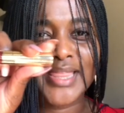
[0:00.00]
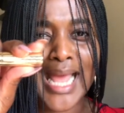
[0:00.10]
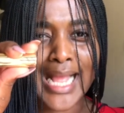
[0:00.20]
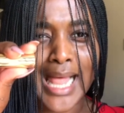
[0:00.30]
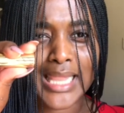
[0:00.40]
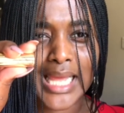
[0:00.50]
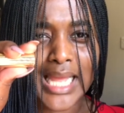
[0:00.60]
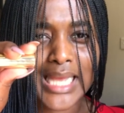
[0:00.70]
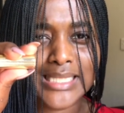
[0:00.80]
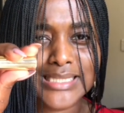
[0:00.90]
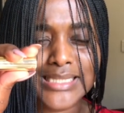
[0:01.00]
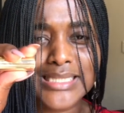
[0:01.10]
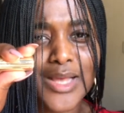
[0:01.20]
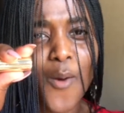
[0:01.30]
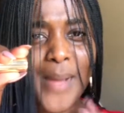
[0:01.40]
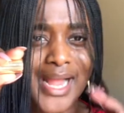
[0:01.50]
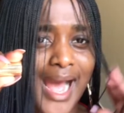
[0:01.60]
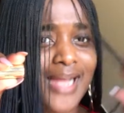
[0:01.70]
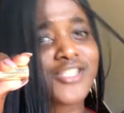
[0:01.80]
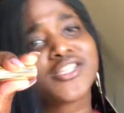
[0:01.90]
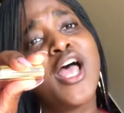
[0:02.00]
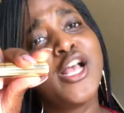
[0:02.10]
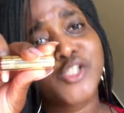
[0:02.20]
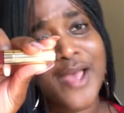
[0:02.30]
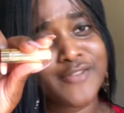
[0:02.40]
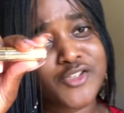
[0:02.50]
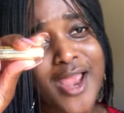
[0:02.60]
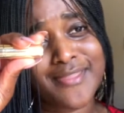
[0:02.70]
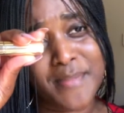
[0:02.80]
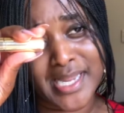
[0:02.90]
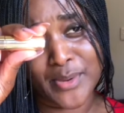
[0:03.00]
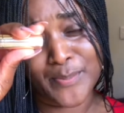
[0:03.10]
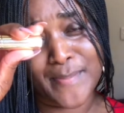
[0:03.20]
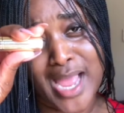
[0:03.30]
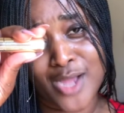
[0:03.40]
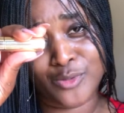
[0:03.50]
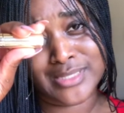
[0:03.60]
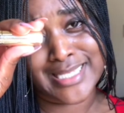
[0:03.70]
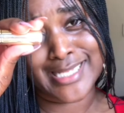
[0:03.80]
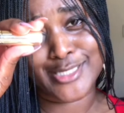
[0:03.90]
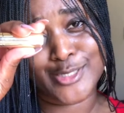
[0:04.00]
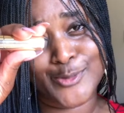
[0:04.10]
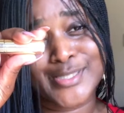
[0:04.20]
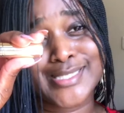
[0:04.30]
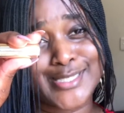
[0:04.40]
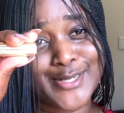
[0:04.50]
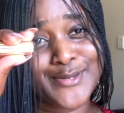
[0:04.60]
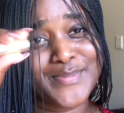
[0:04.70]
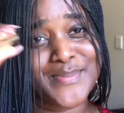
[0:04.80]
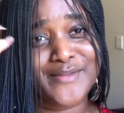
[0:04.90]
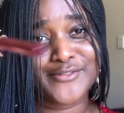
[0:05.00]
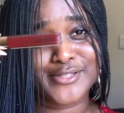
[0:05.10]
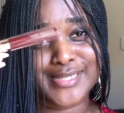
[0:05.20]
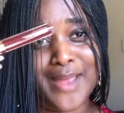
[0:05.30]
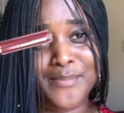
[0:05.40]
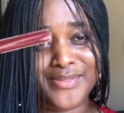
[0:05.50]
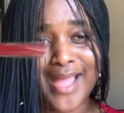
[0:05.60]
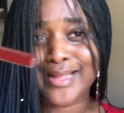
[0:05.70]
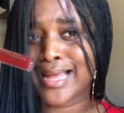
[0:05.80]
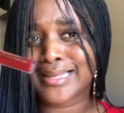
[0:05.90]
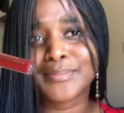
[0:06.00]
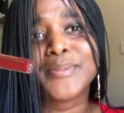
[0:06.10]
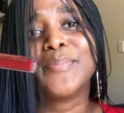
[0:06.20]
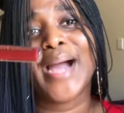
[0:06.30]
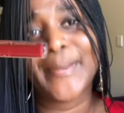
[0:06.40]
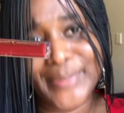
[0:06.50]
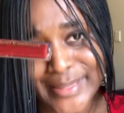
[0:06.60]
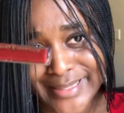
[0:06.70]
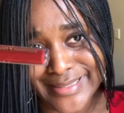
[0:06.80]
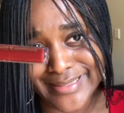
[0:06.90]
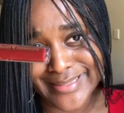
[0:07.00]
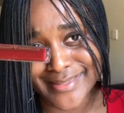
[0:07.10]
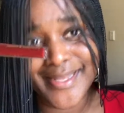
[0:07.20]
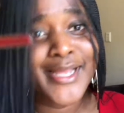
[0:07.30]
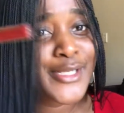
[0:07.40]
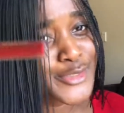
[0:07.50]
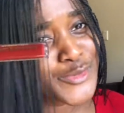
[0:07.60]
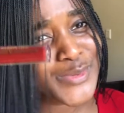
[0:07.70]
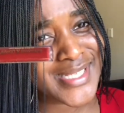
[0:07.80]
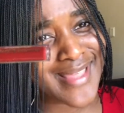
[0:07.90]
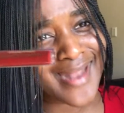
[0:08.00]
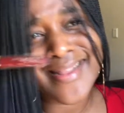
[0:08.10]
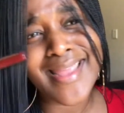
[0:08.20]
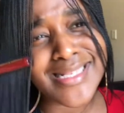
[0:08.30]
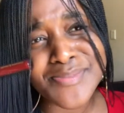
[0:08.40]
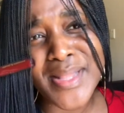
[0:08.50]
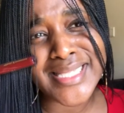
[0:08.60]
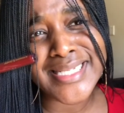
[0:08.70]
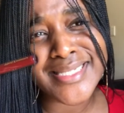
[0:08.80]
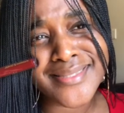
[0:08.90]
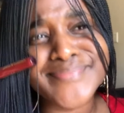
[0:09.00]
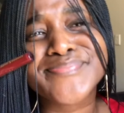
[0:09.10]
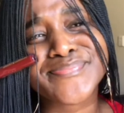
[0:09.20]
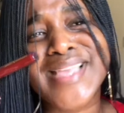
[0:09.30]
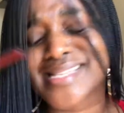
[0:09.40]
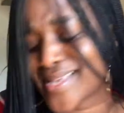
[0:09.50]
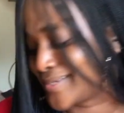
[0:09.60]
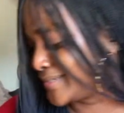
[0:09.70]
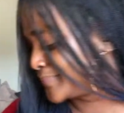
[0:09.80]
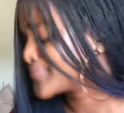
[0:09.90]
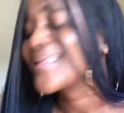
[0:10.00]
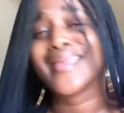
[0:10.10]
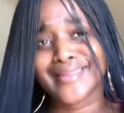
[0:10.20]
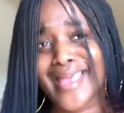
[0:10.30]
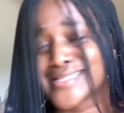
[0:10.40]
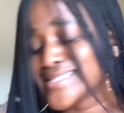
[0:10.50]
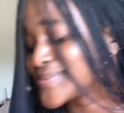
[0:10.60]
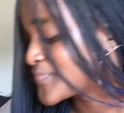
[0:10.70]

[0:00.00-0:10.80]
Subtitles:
at that color, guys. Oh my gosh. So I haven't tried the makeup out yet, so this is gonna be my first time. But that color be popping. Do you see that against melanin? Yes, honey. Yes.